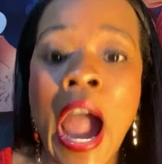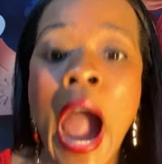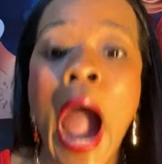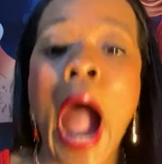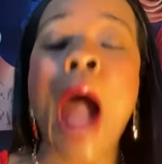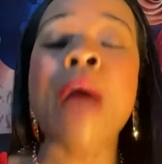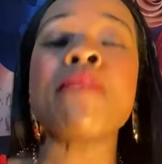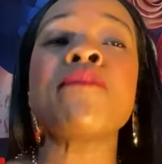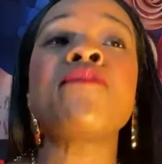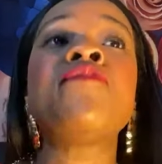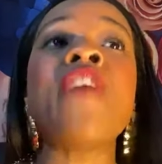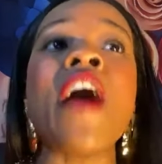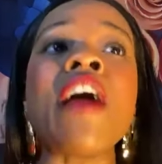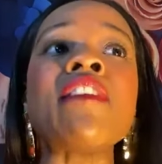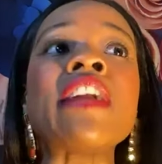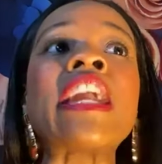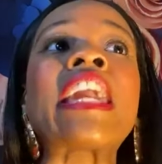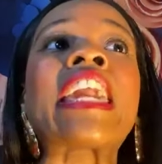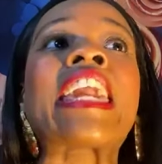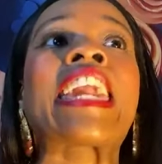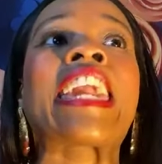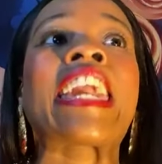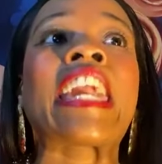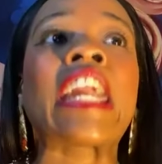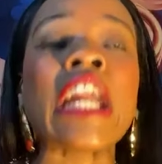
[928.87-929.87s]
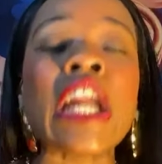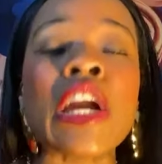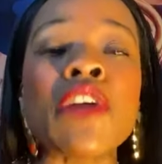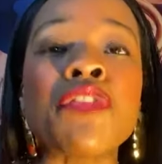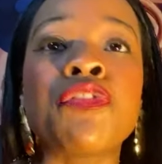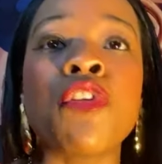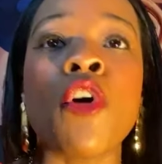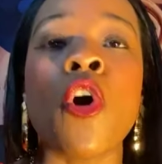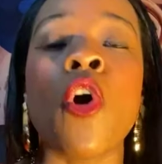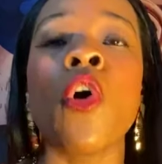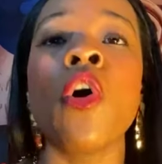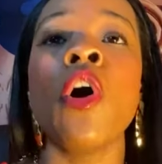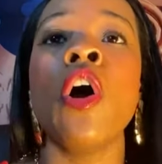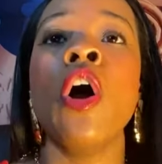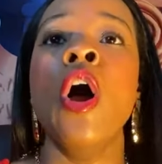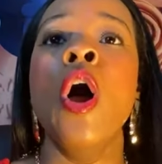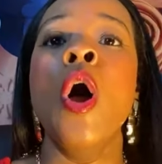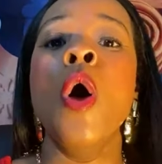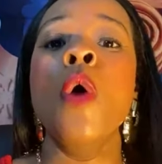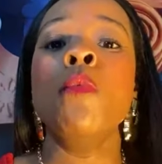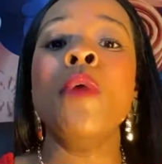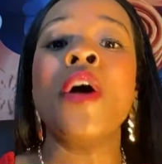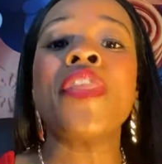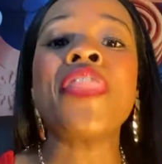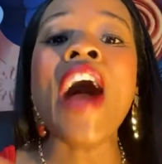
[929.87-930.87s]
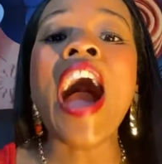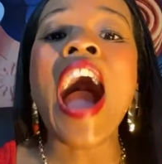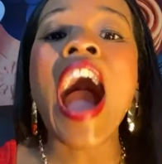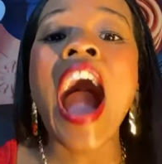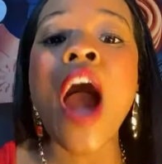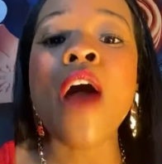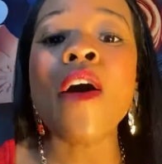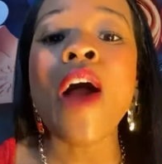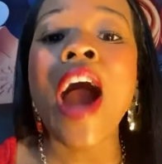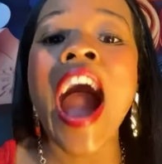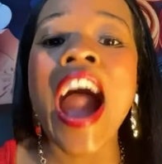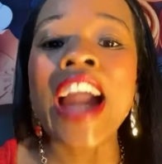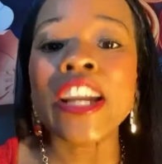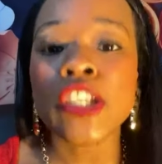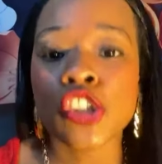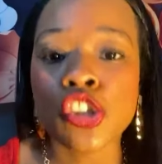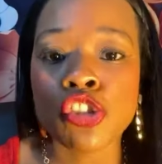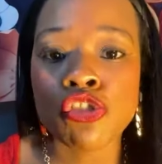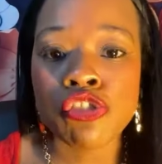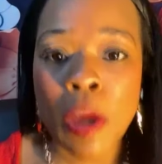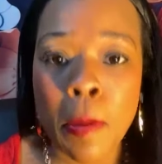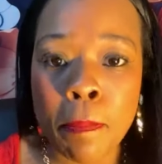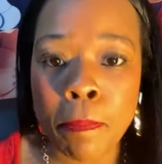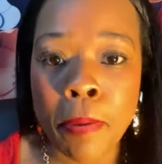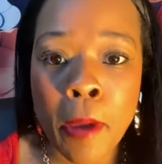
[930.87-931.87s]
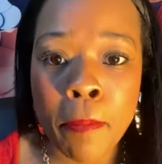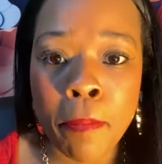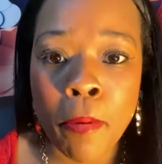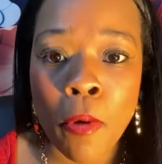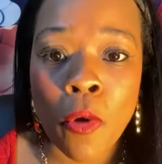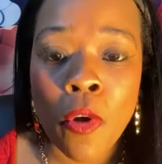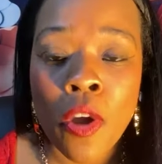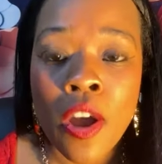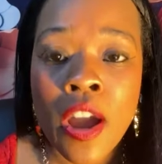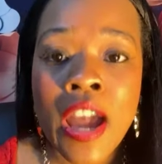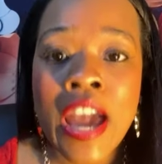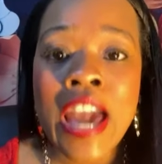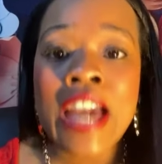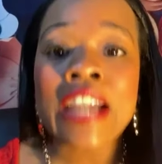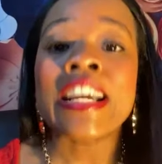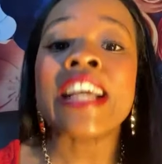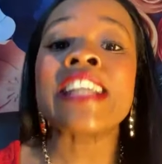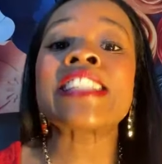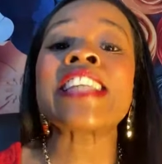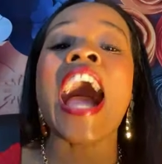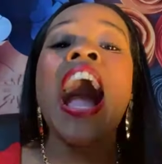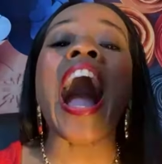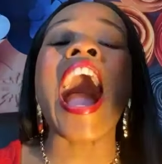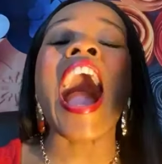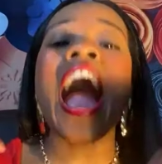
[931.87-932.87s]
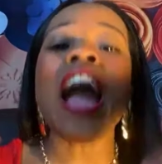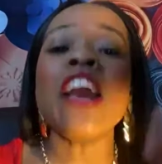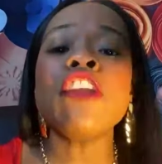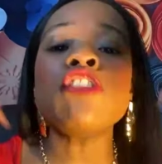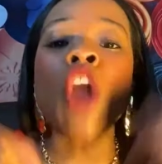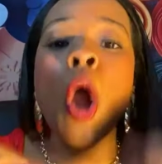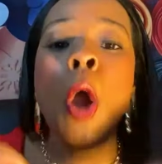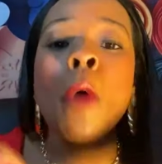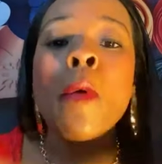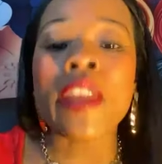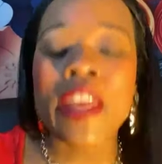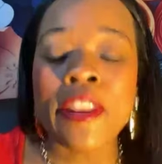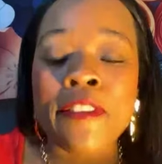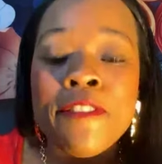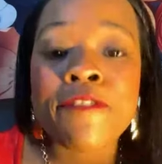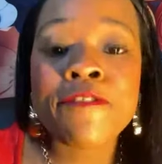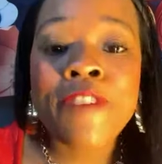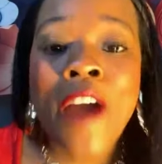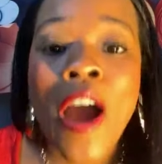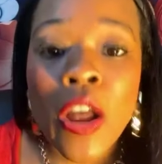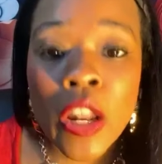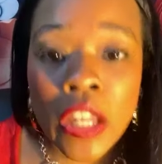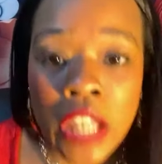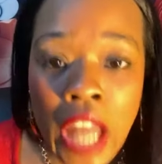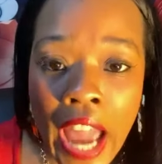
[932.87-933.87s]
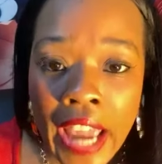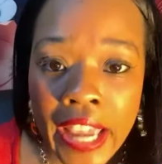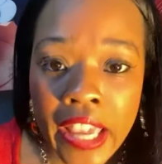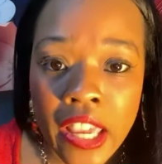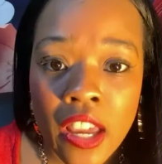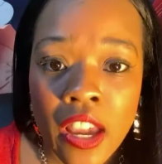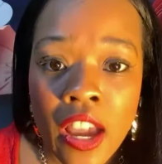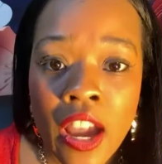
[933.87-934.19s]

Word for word: I'm very careful with how I treat people because I know what it felt like.